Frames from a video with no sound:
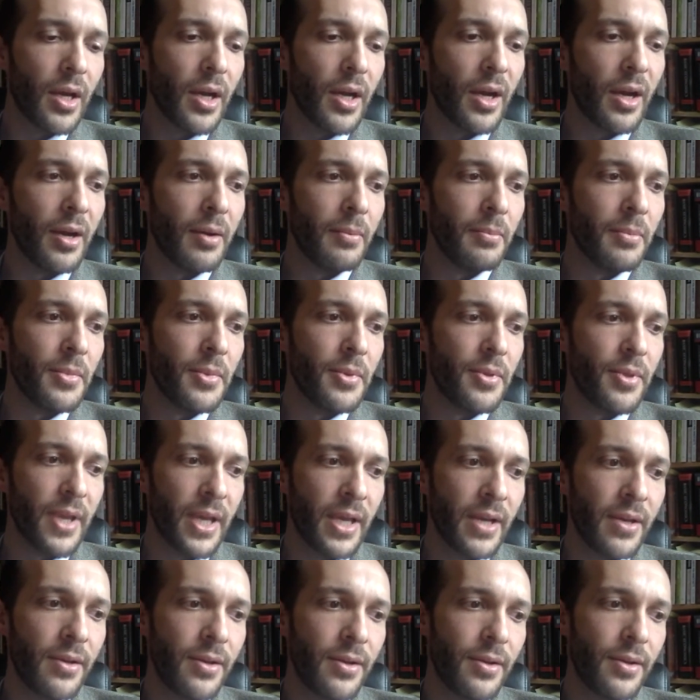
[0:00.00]
Um,
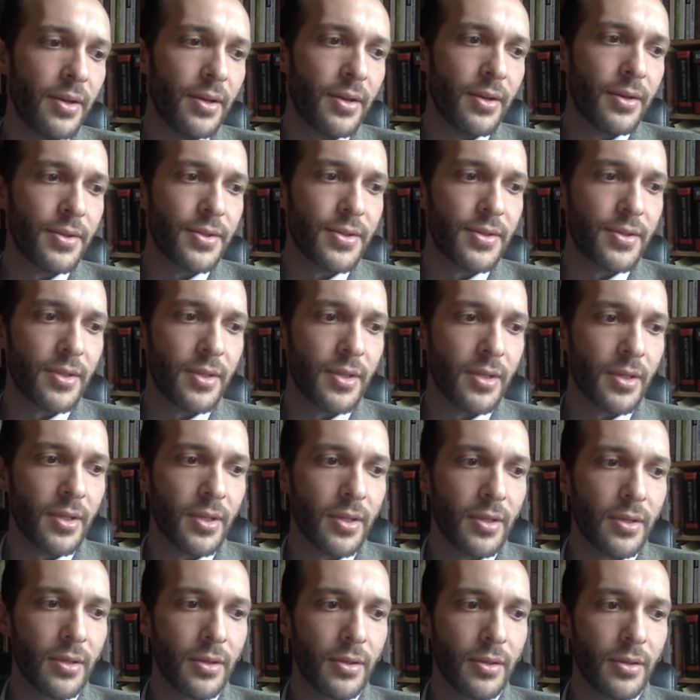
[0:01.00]
then there is
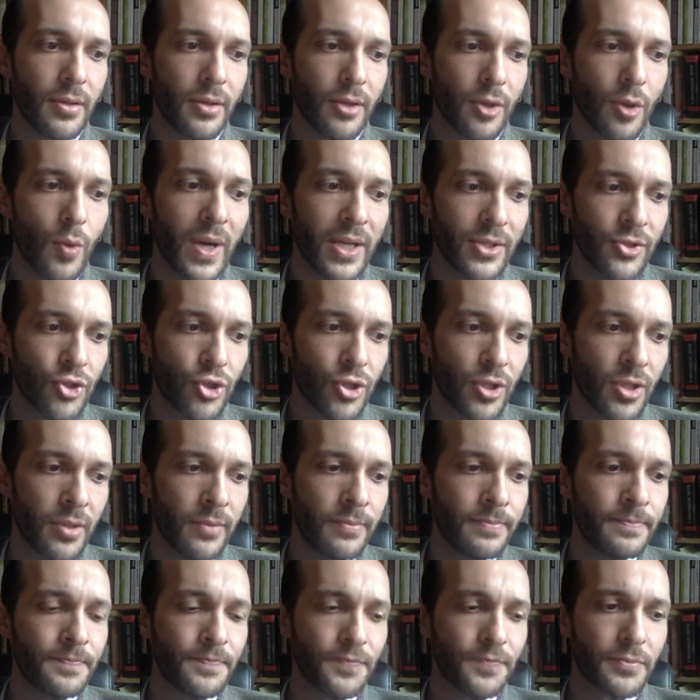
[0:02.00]
the, the
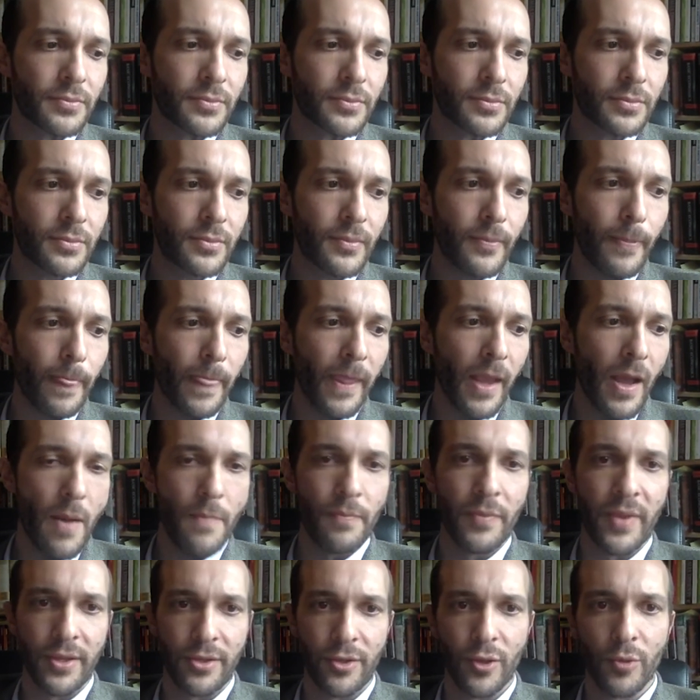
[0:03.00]
question
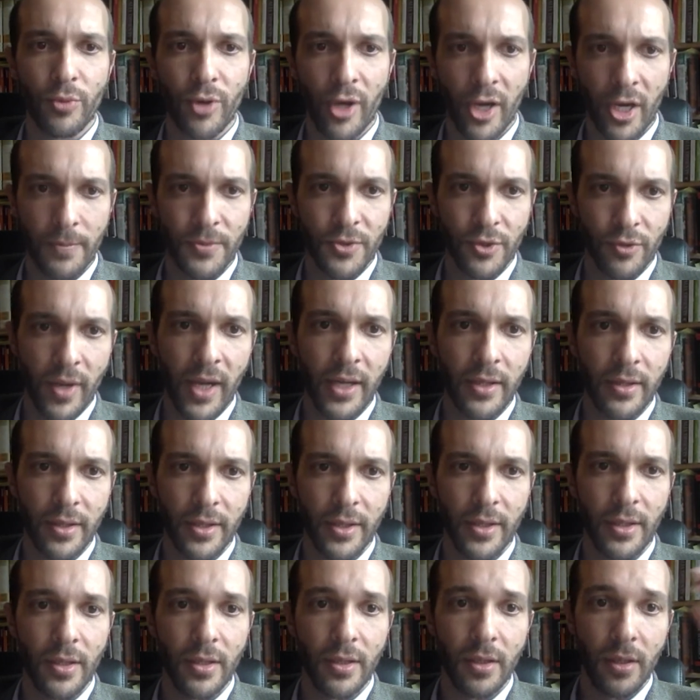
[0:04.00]
that you brought up
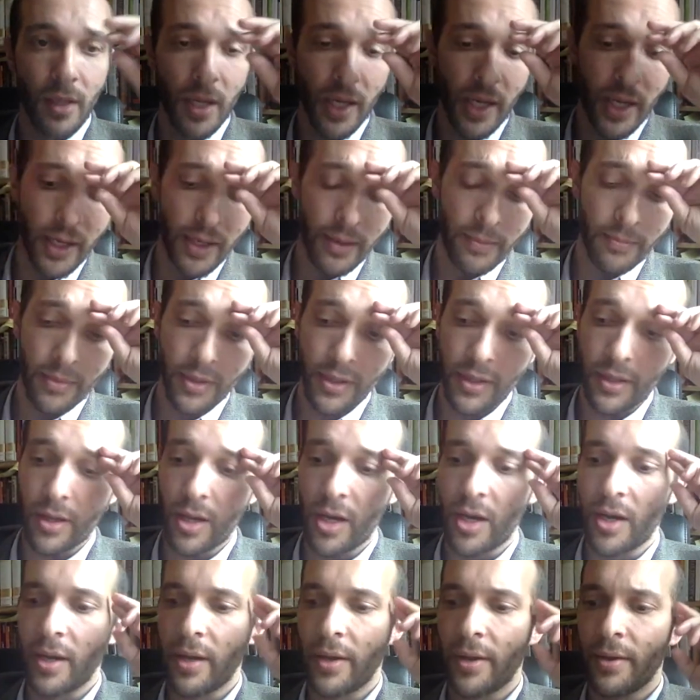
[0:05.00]
directly um,
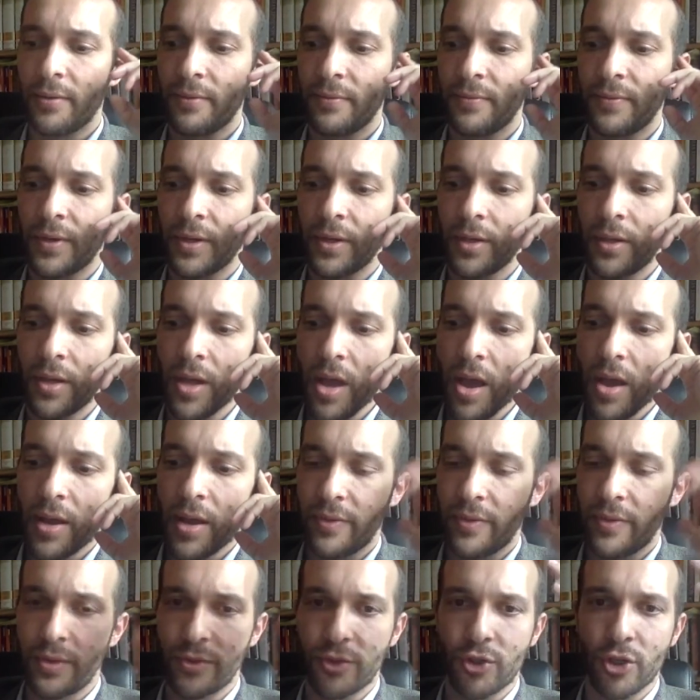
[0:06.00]
of,
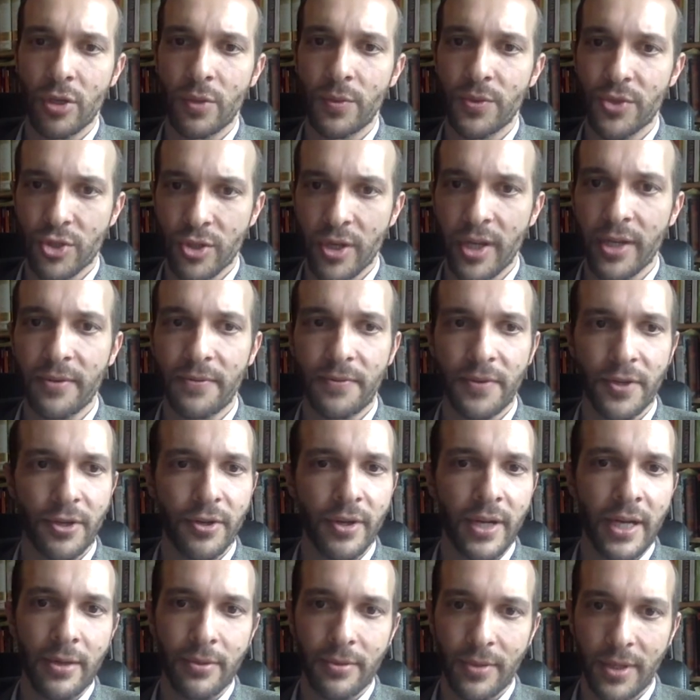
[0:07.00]
and that Joe was trying to
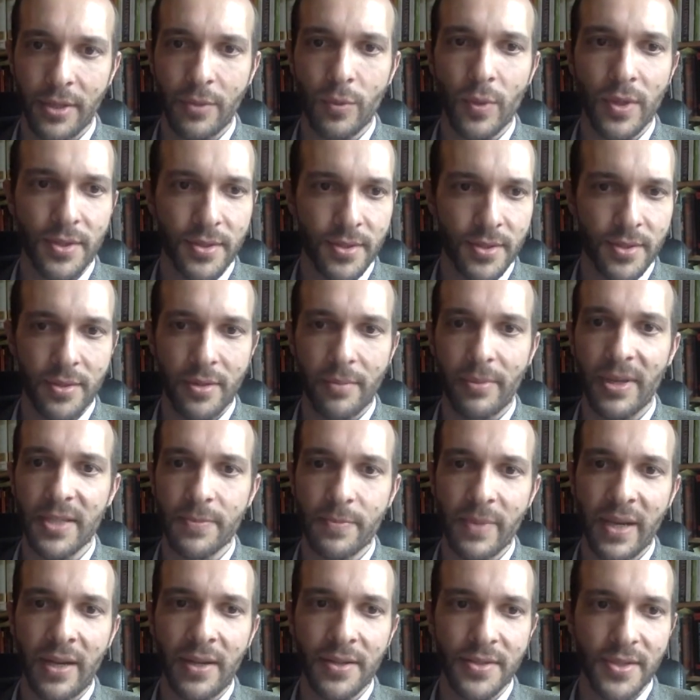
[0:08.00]
figure out, like, what's the
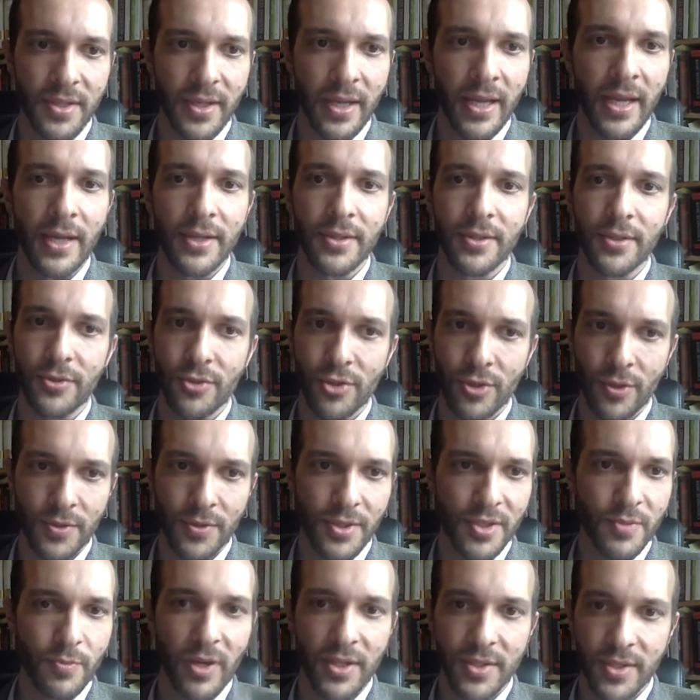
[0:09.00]
best balancing act? And
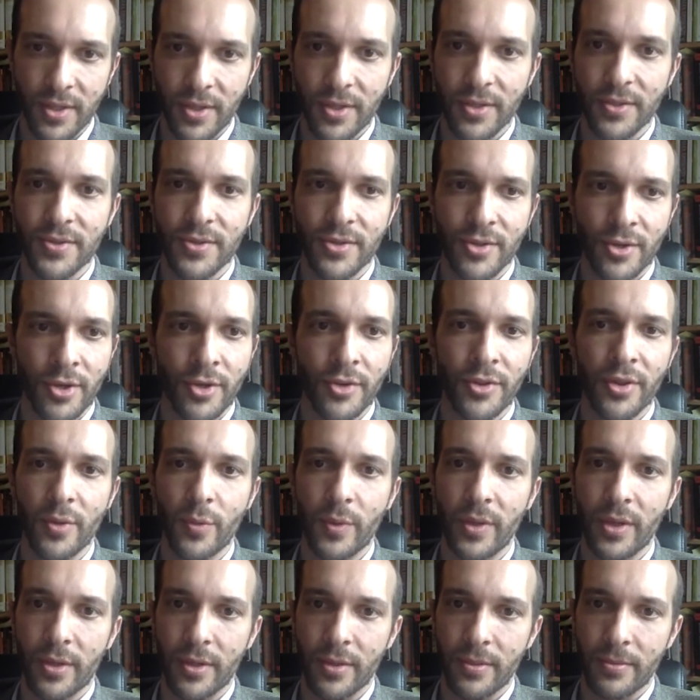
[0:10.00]
Joe's expressing concern
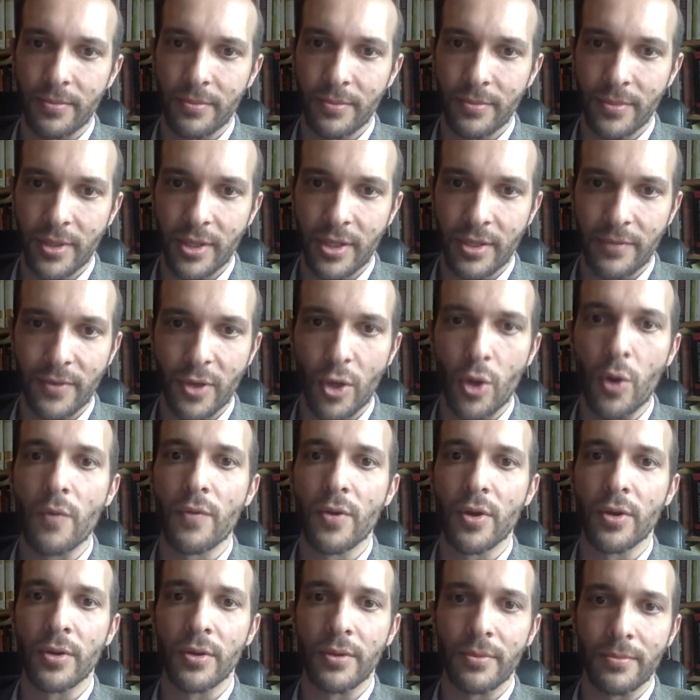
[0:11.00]
that we are kind of
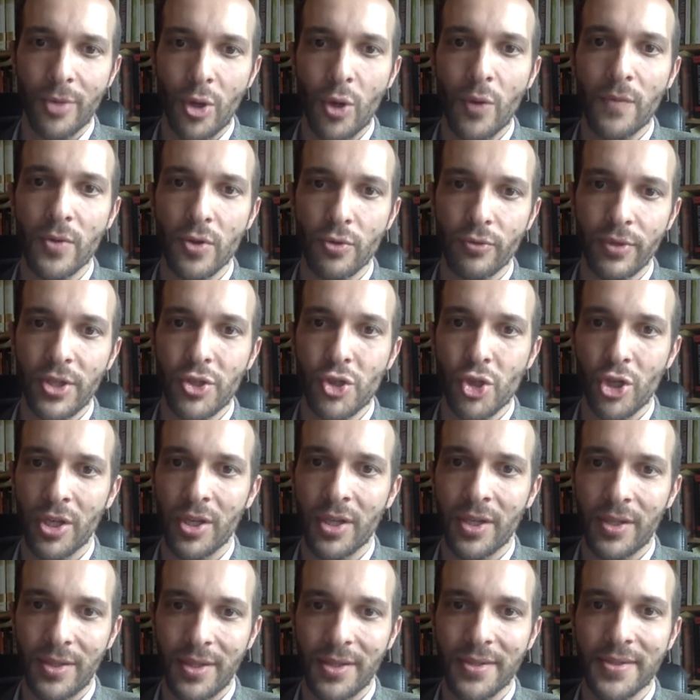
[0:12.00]
over
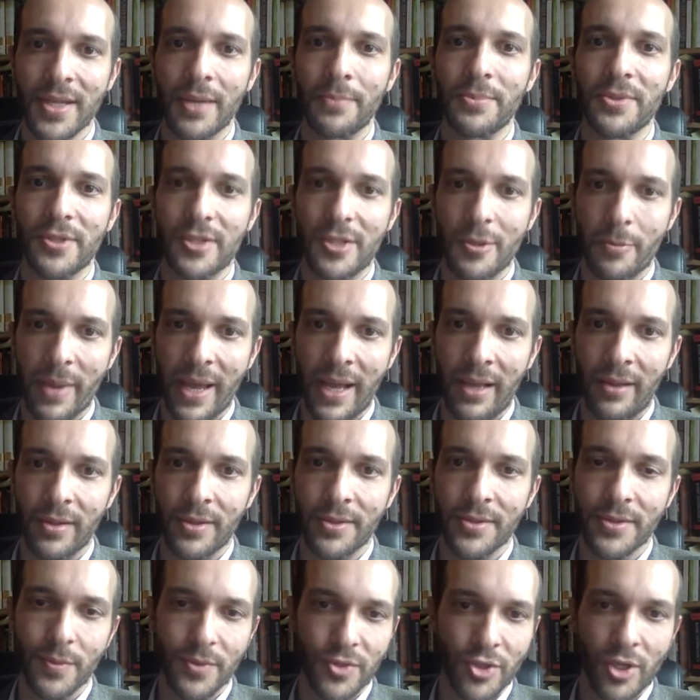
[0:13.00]
overreaching in the attempt to
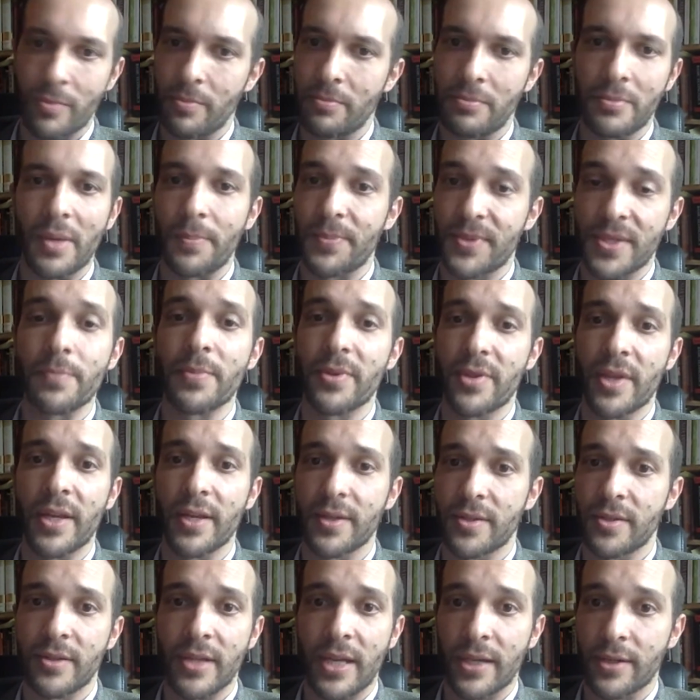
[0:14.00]
balance, which I'm, I'm
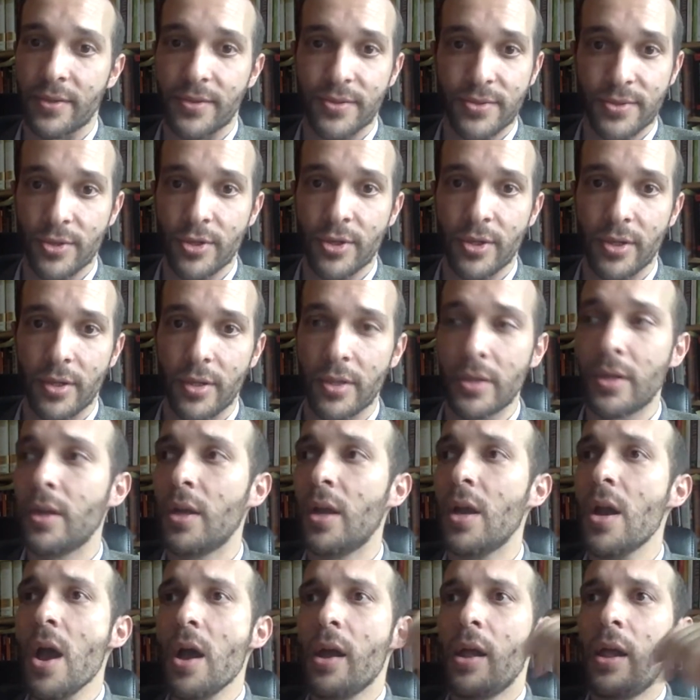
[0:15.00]
sympathetic to that concern.
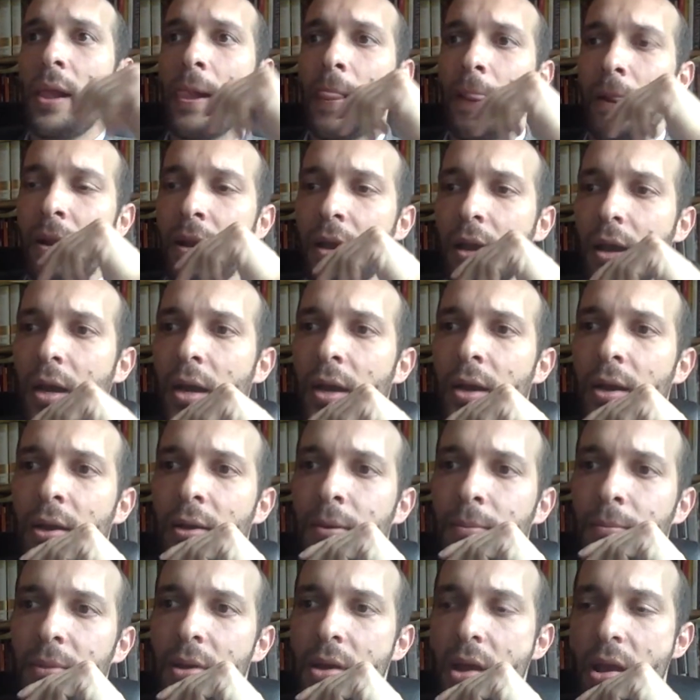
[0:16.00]

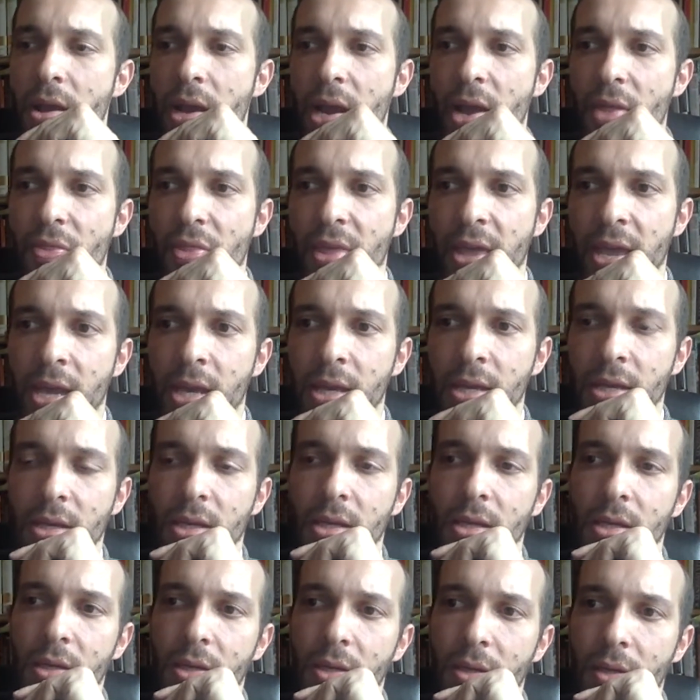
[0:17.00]
Um, and
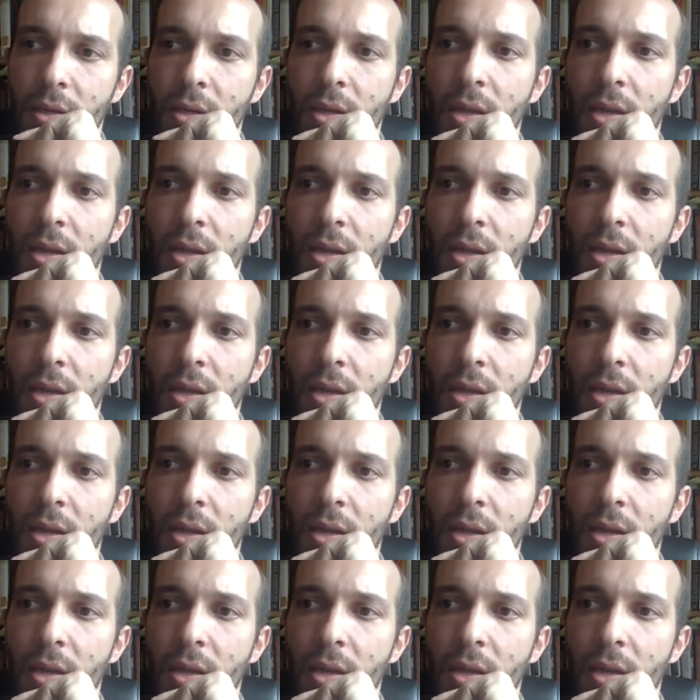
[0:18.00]
that